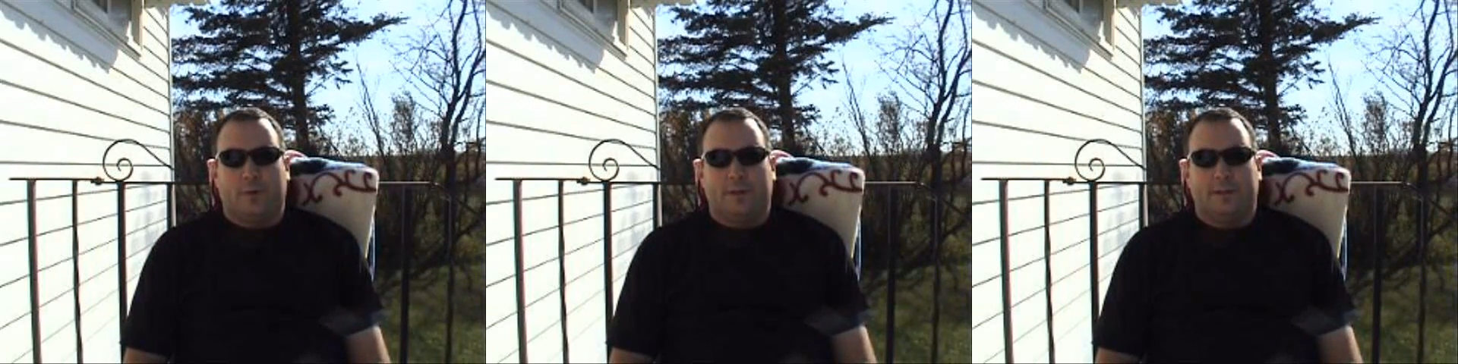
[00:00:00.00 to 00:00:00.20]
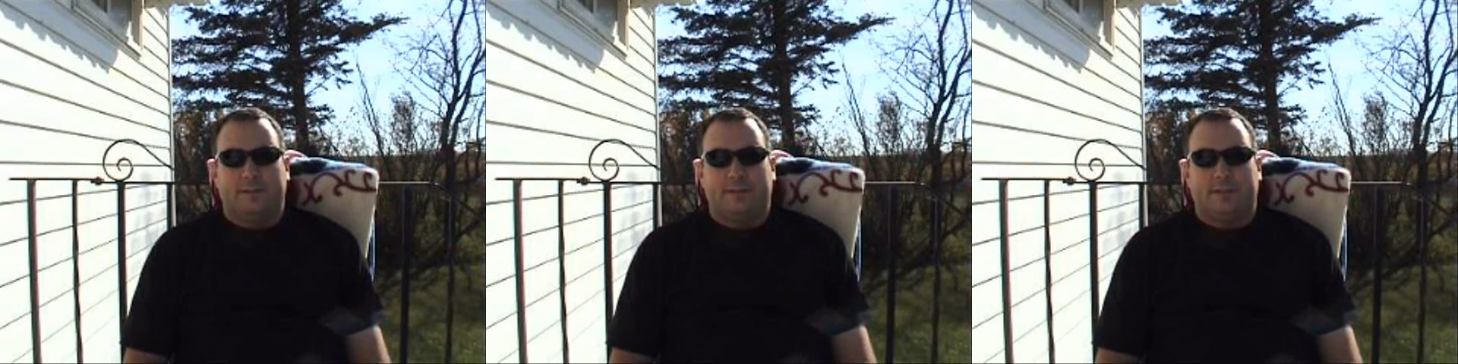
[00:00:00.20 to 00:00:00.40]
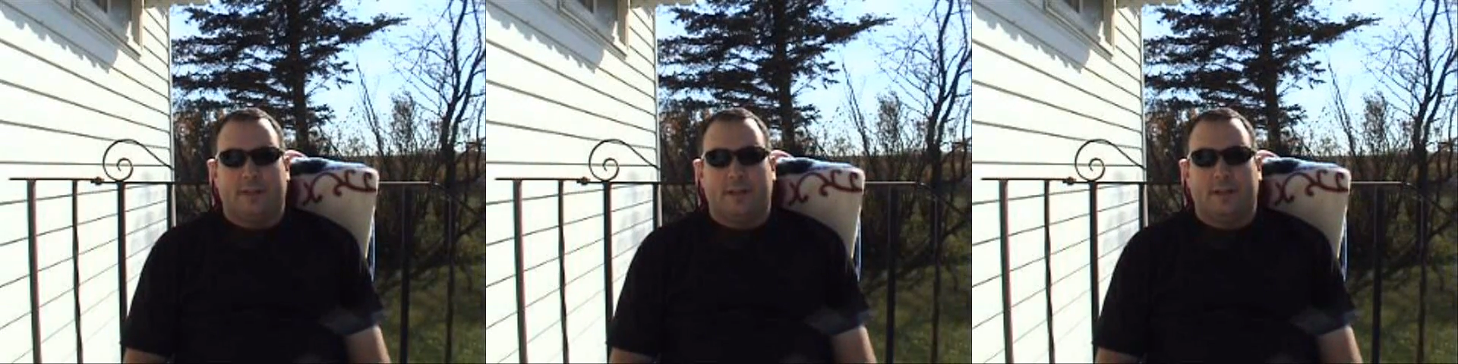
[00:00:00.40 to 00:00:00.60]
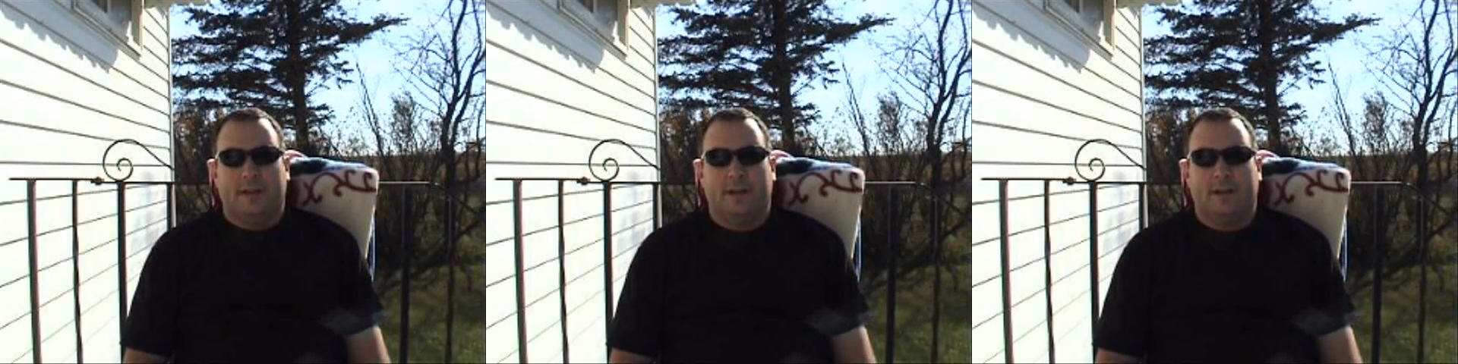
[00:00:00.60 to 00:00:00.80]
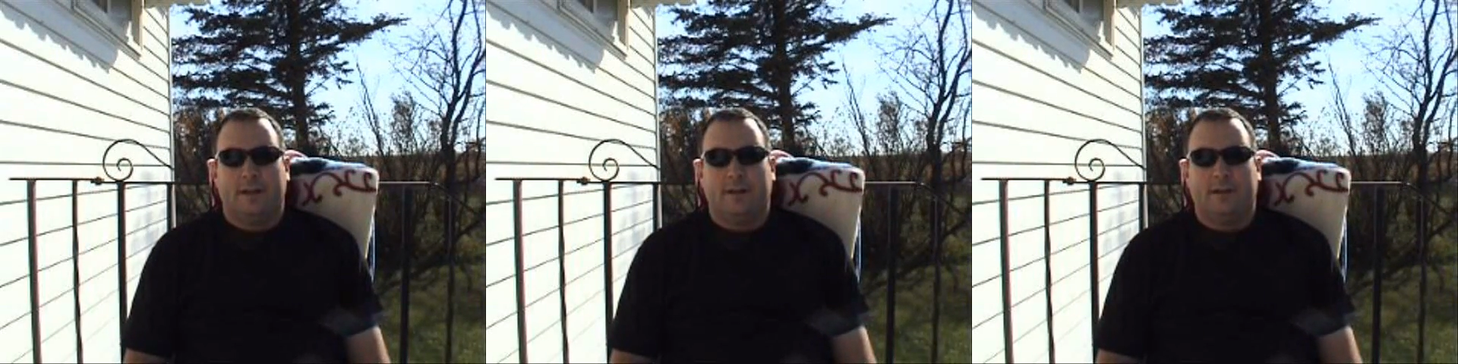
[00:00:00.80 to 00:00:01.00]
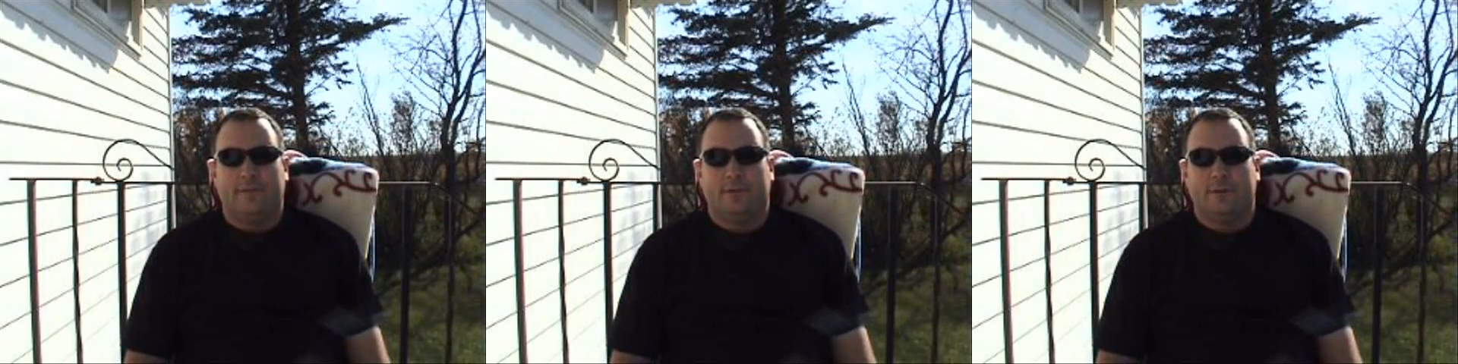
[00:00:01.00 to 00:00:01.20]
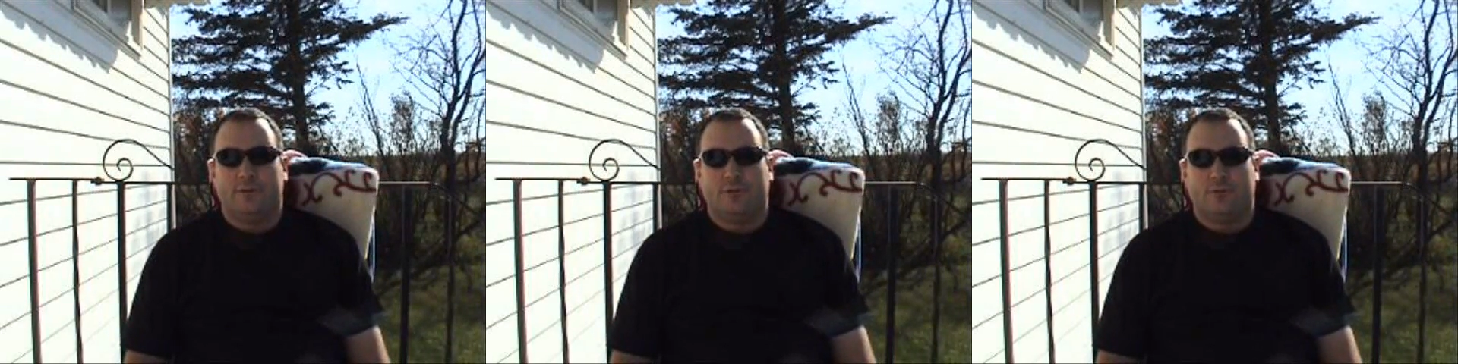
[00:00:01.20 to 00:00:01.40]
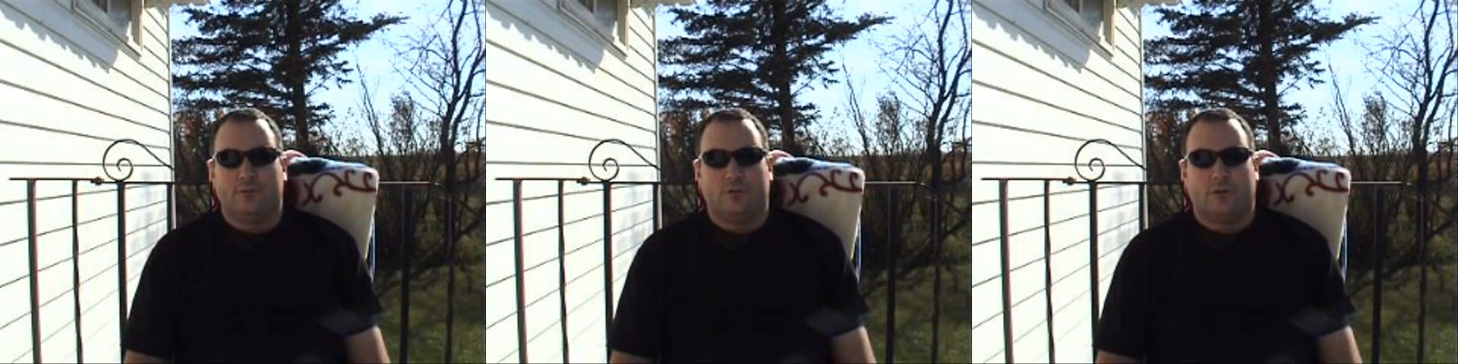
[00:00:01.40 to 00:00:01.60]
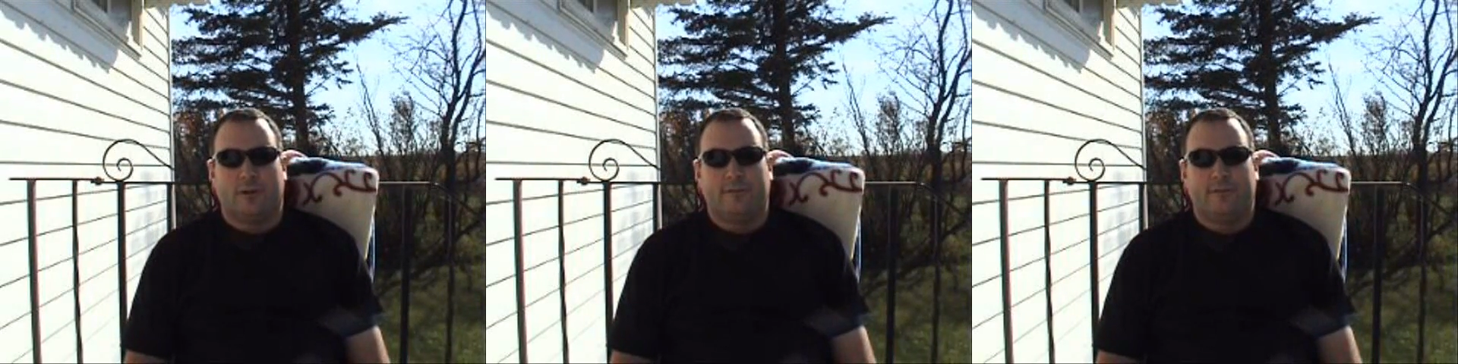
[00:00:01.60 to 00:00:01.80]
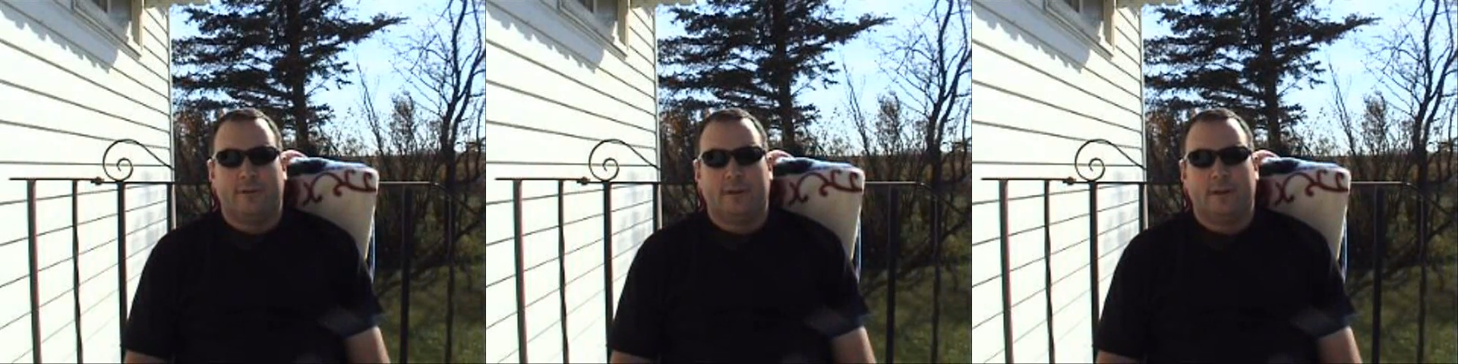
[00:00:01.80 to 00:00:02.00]
but it's a very short
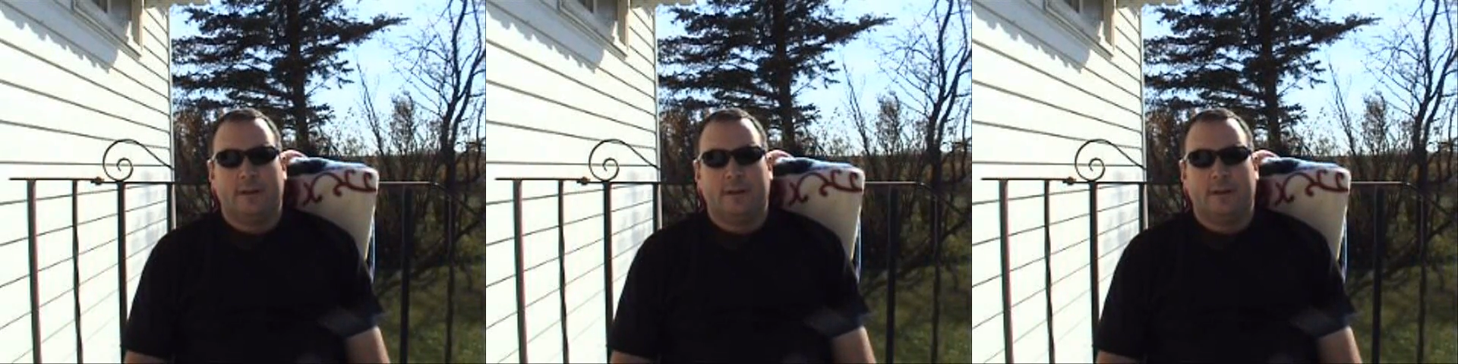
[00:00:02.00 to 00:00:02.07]
drive.